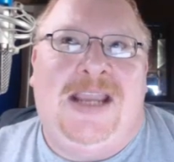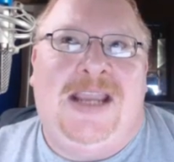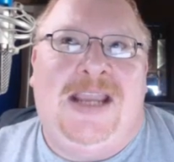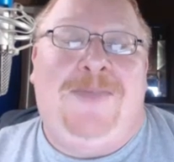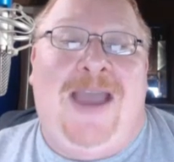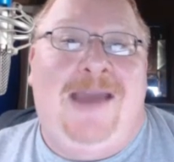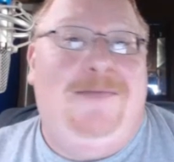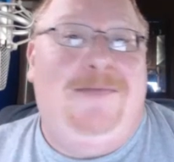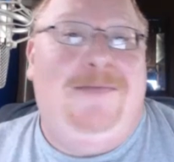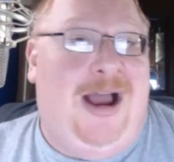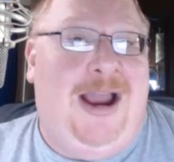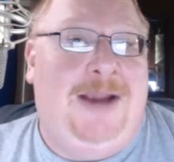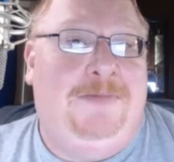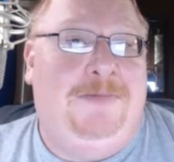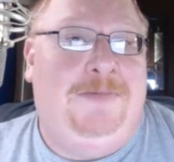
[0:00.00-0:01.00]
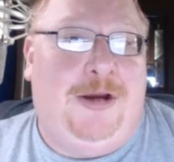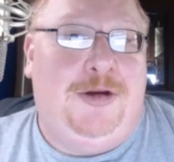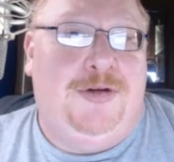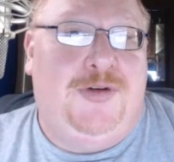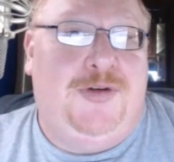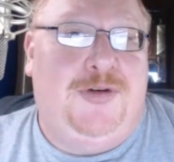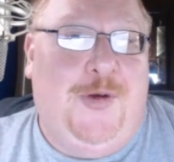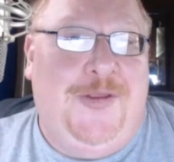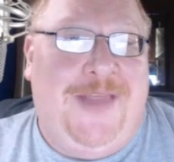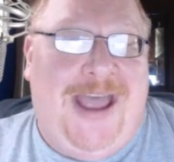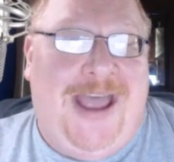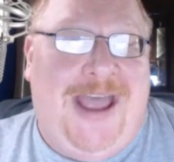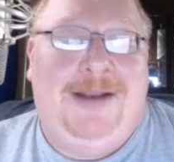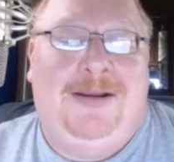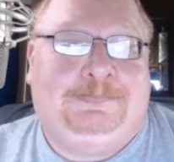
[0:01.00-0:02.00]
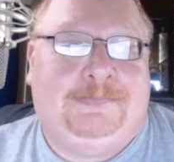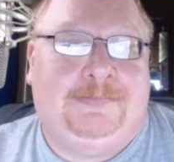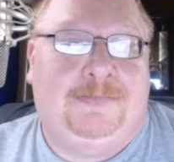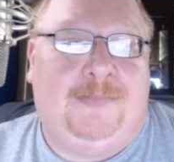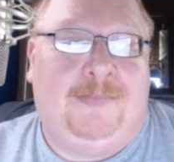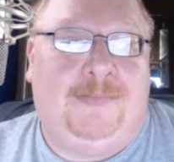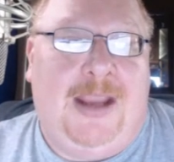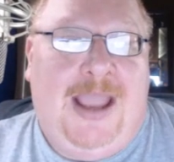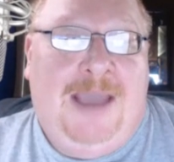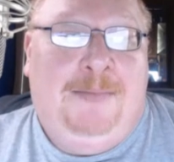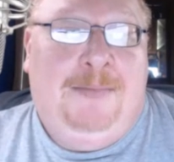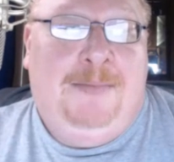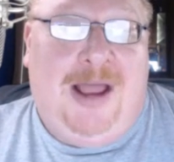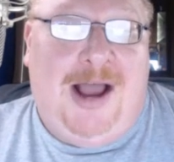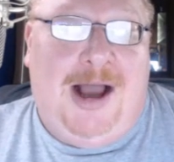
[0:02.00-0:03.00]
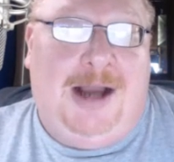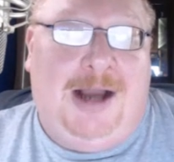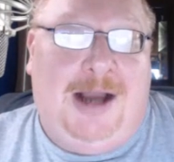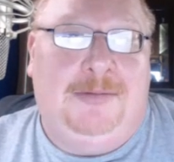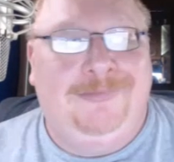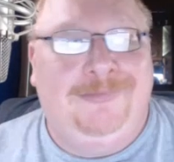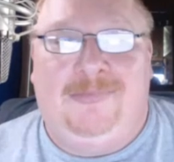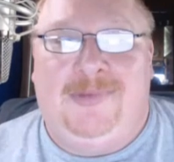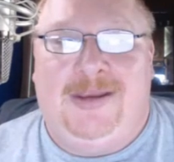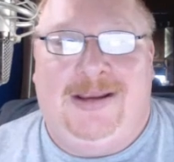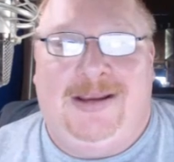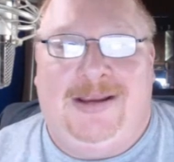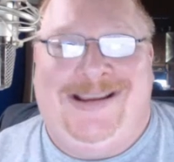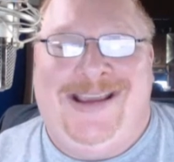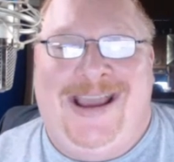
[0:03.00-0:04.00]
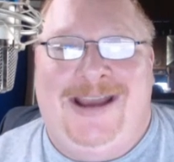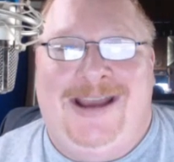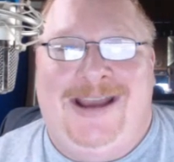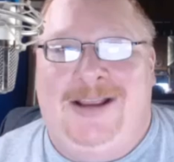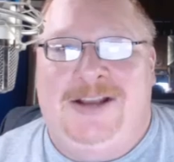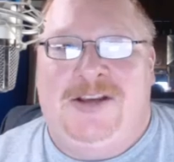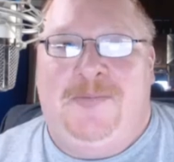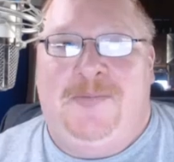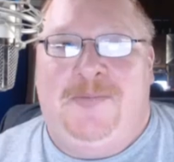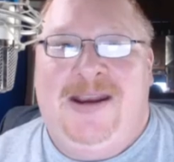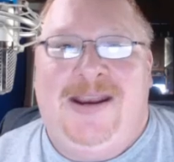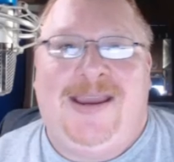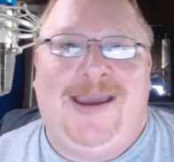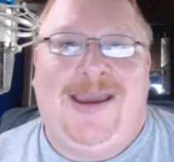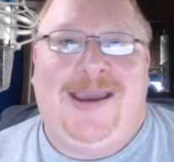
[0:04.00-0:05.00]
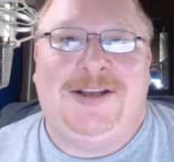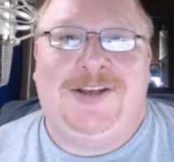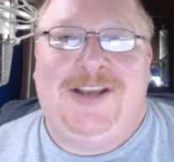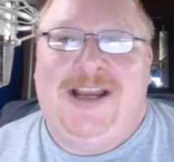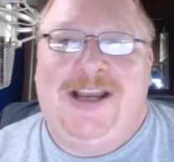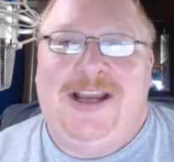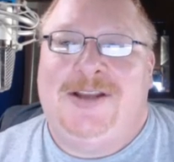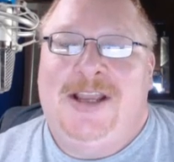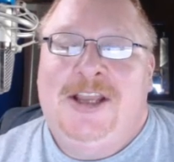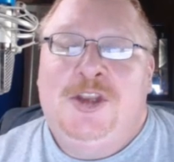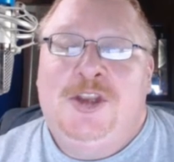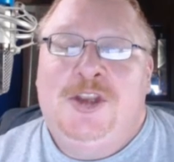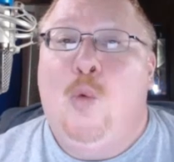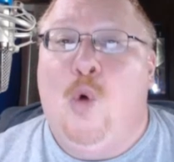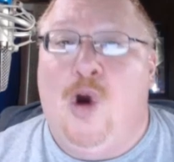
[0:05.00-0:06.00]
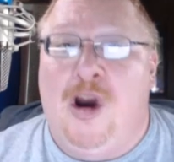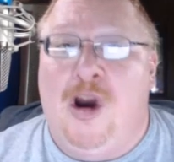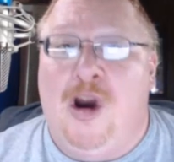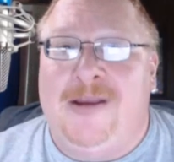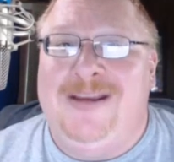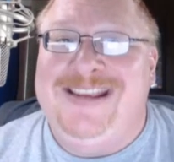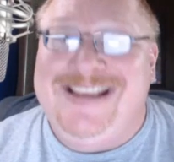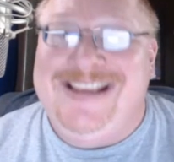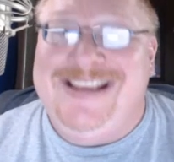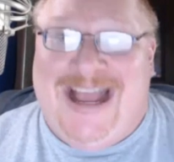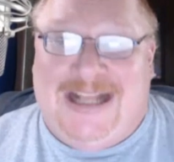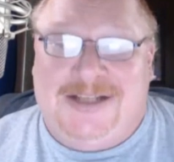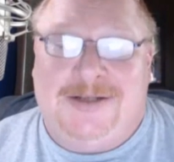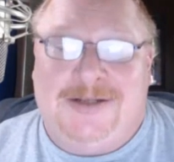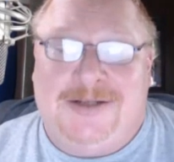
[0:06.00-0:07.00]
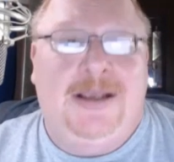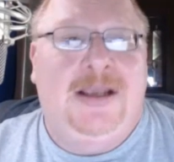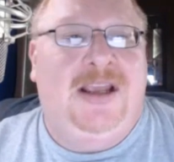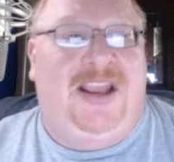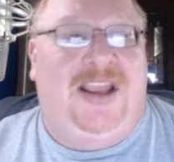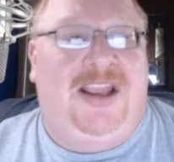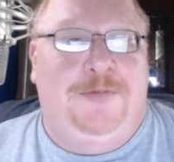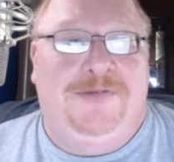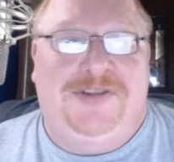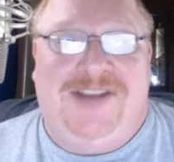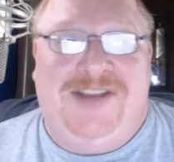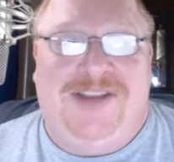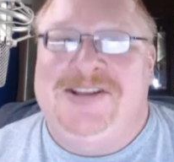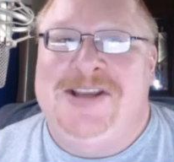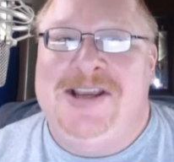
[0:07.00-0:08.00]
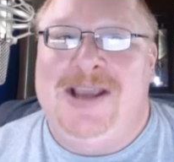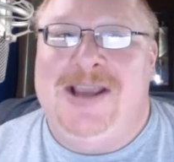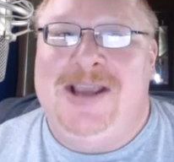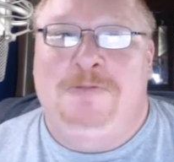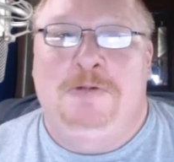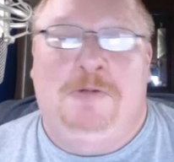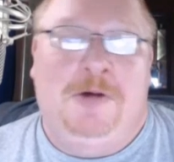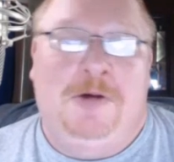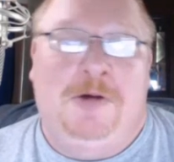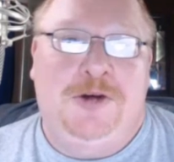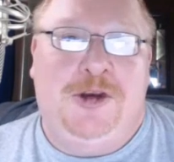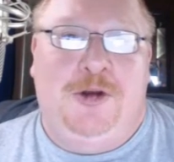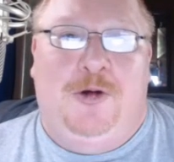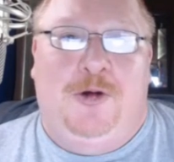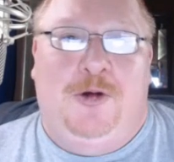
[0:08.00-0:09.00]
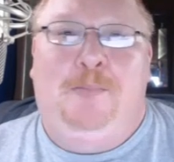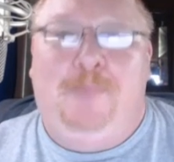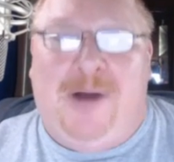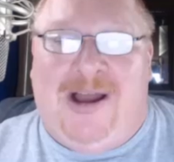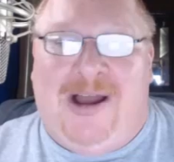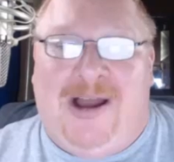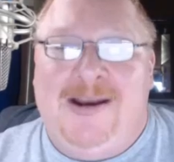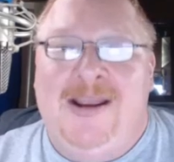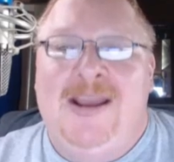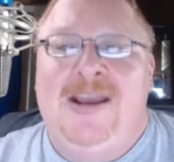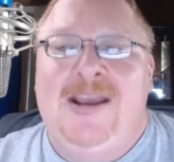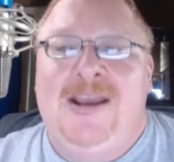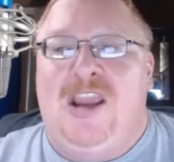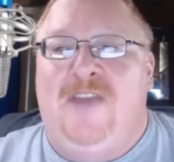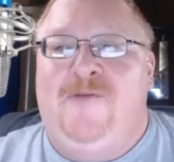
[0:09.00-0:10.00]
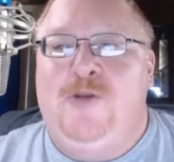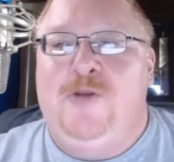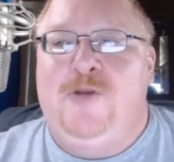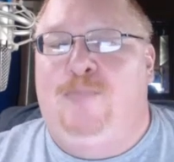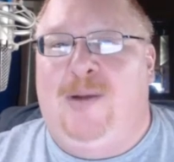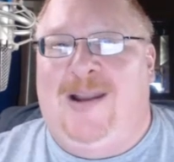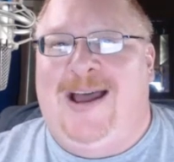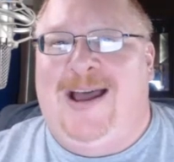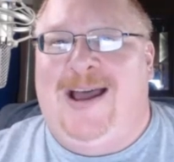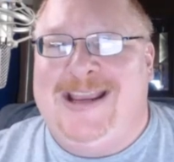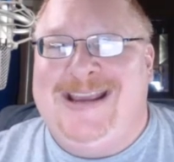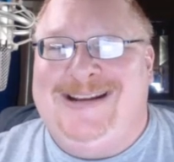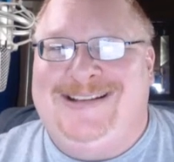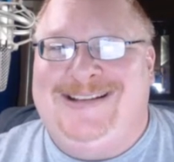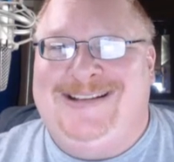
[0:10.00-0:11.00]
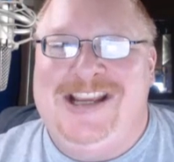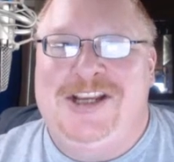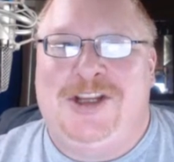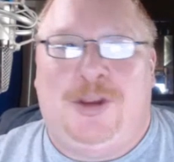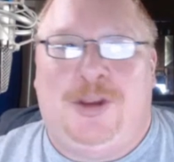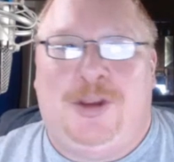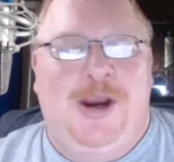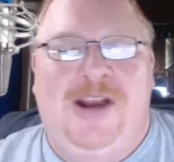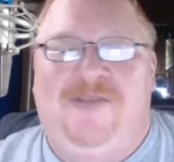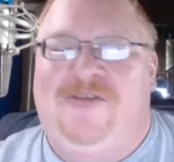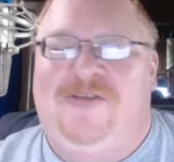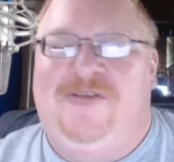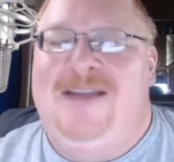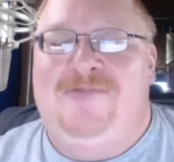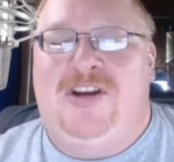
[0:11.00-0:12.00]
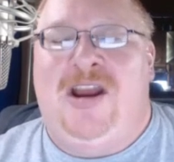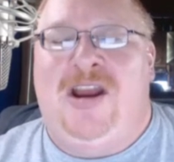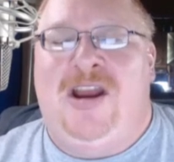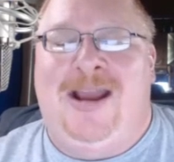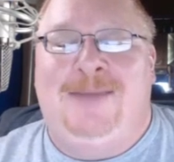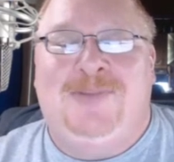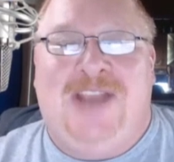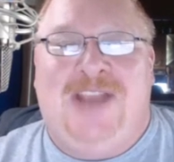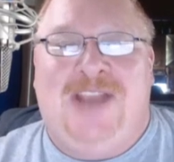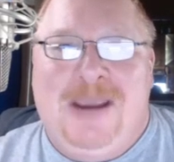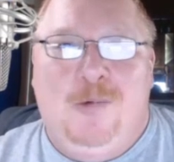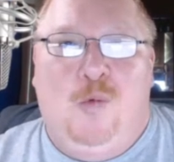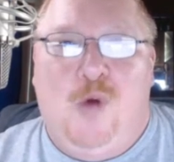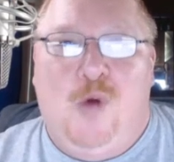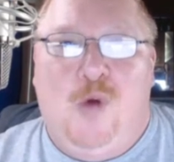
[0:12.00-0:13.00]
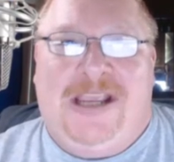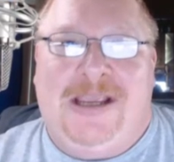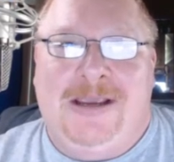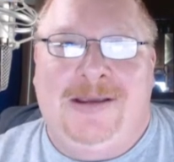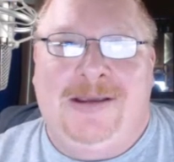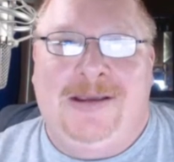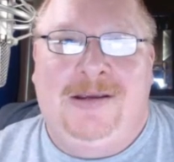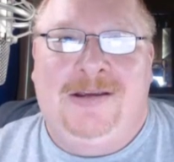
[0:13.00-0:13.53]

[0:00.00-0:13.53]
keep that in mind while you're doing that. And blog. Again, it's a pain in the ass, yes. It's work, yes. If it was easy, everyone would do it. But if you blog at least 3 to 5 times a week,